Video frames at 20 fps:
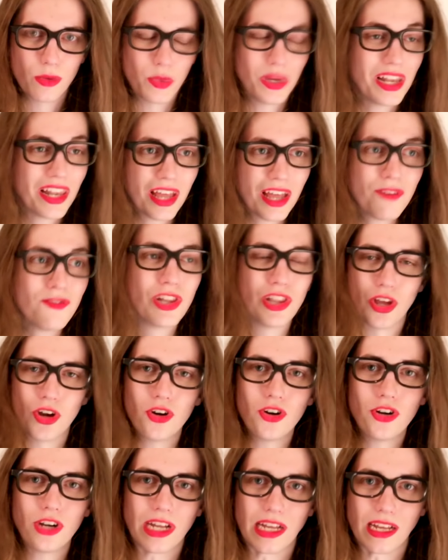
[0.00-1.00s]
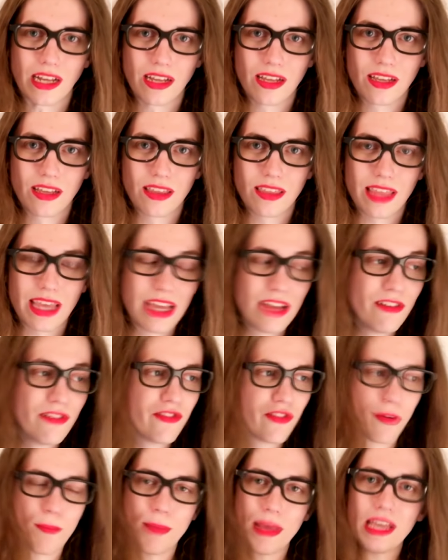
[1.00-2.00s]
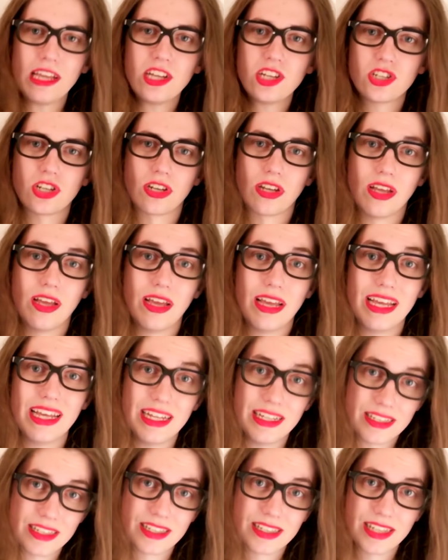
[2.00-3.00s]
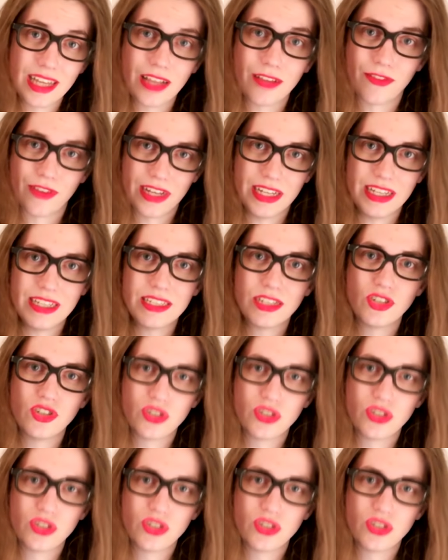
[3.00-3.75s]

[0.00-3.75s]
We love learning. The information itself is